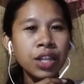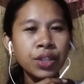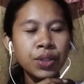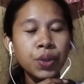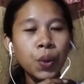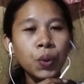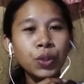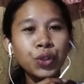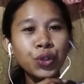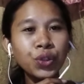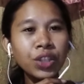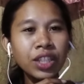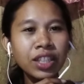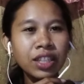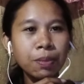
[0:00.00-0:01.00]
So
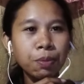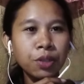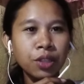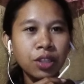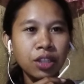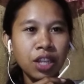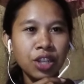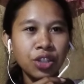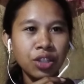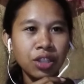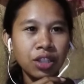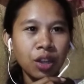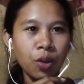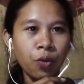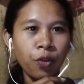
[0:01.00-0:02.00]
during the
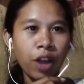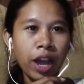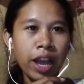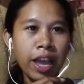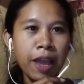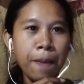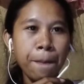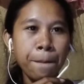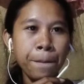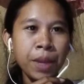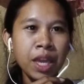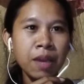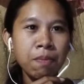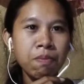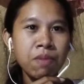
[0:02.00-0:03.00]
presentations of
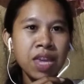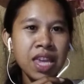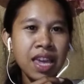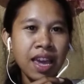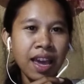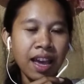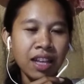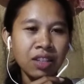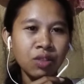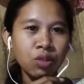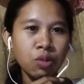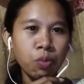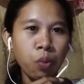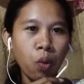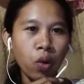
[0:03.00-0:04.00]
IPBES
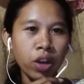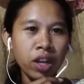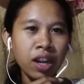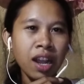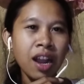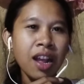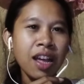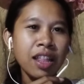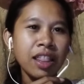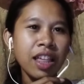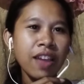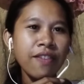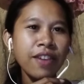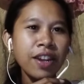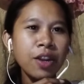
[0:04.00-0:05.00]
report,
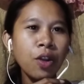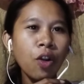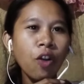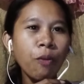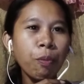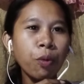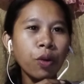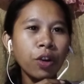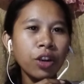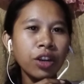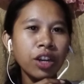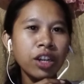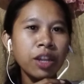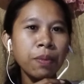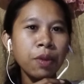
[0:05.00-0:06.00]
David Cooper,
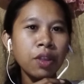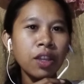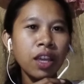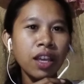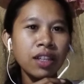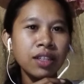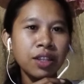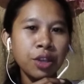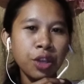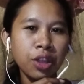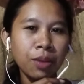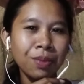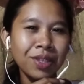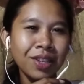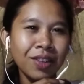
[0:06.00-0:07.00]
the Deputy
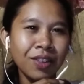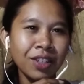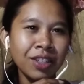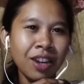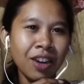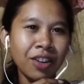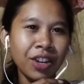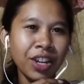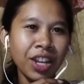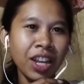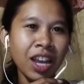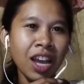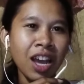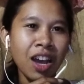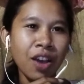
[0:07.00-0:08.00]
Executive
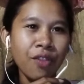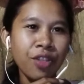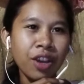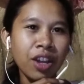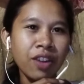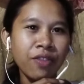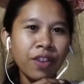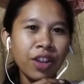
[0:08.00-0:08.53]
Secretary of the